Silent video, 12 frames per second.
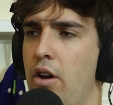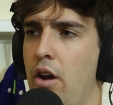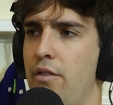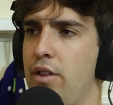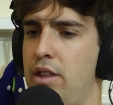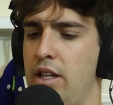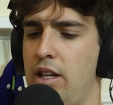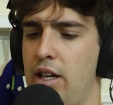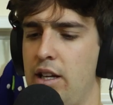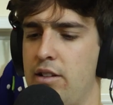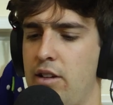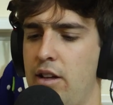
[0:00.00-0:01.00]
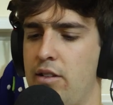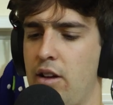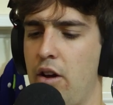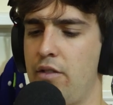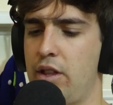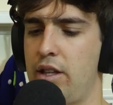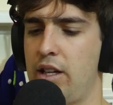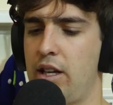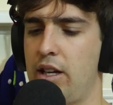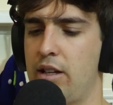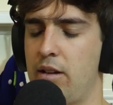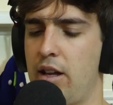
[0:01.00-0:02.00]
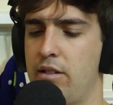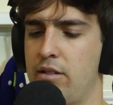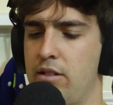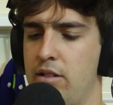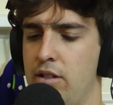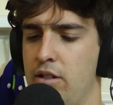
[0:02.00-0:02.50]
No, overthinking is overthinking, and